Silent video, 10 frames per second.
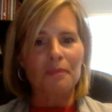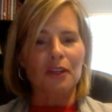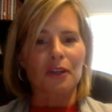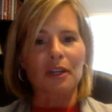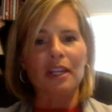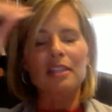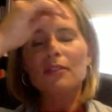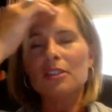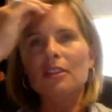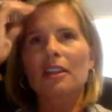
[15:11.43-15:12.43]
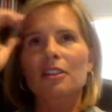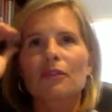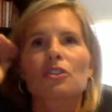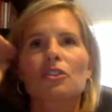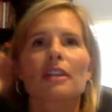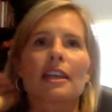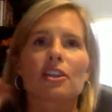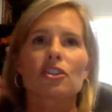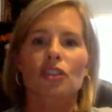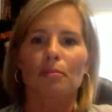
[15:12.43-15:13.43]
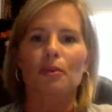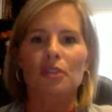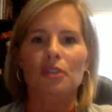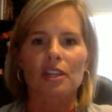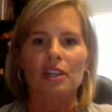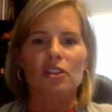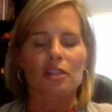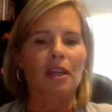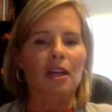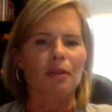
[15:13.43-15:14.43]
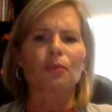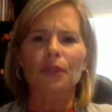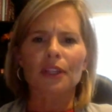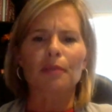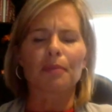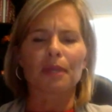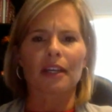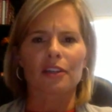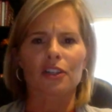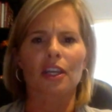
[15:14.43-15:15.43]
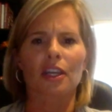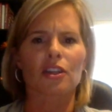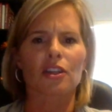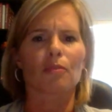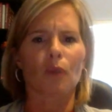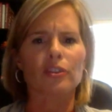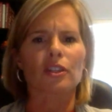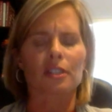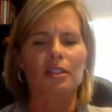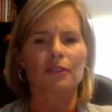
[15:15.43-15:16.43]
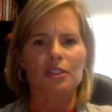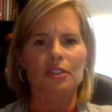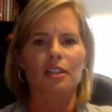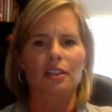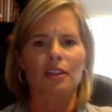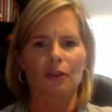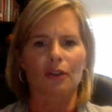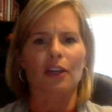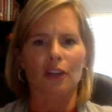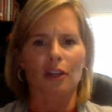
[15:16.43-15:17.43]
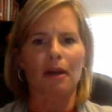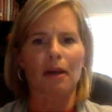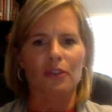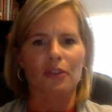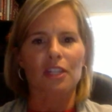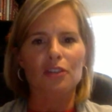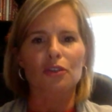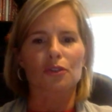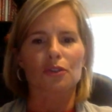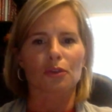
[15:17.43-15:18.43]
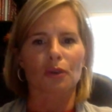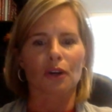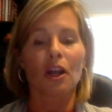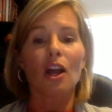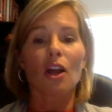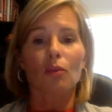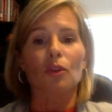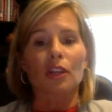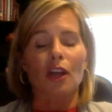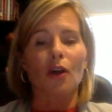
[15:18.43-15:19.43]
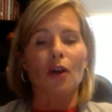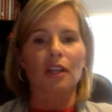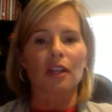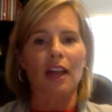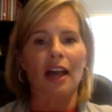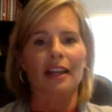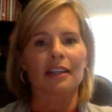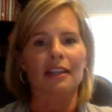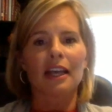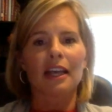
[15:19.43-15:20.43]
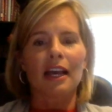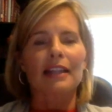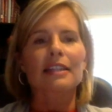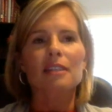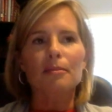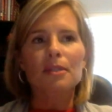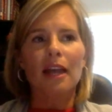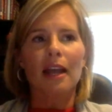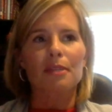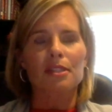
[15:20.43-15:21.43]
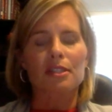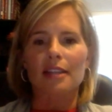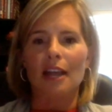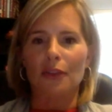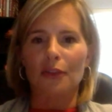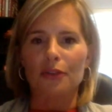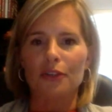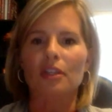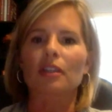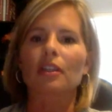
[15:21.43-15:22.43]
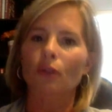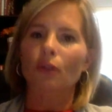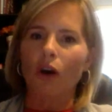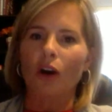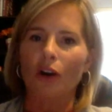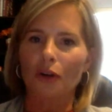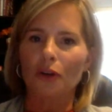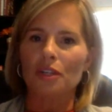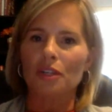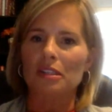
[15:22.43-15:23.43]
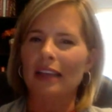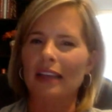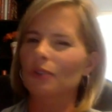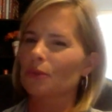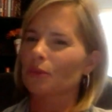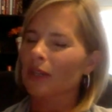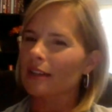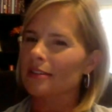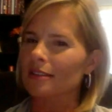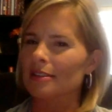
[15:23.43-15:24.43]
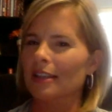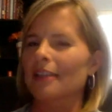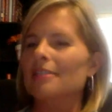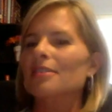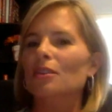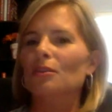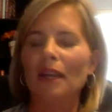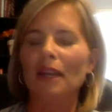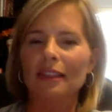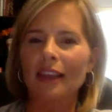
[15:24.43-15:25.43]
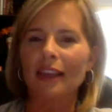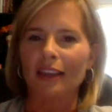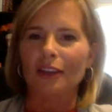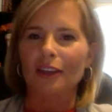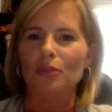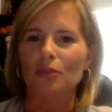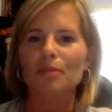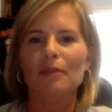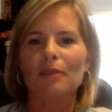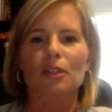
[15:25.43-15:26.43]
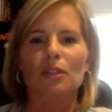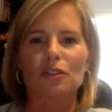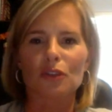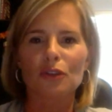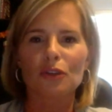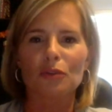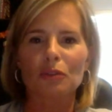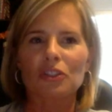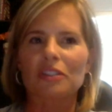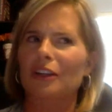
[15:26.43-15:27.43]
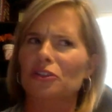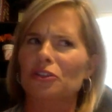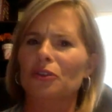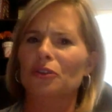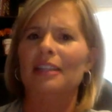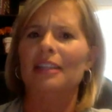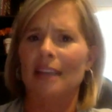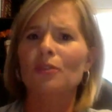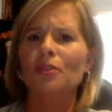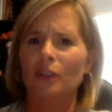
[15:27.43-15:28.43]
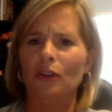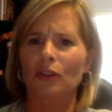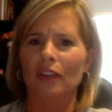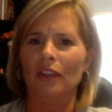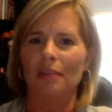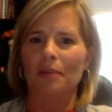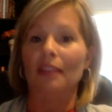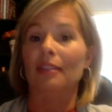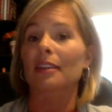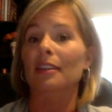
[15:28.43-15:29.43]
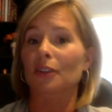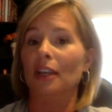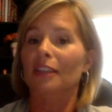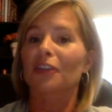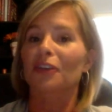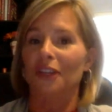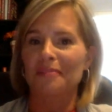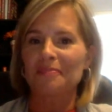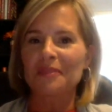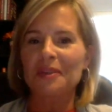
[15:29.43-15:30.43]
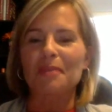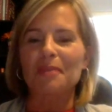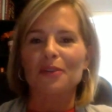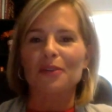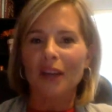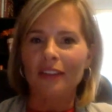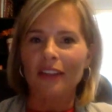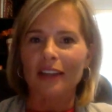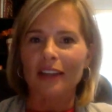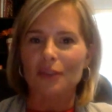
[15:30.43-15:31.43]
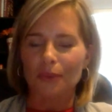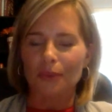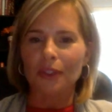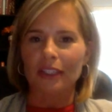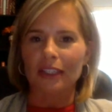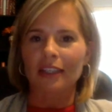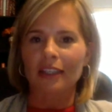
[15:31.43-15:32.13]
You know, and individualization and personalization is becoming really big in education. I'm watching different, and hearing about different teachers who are really owning that. And I think sometimes it takes others just a little longer to say, oh, what is this? And is this the right thing? You know, sometimes when it's new, we're just not sure. Like, it sounds like a good thing, but in theory, but outside of that, is it really?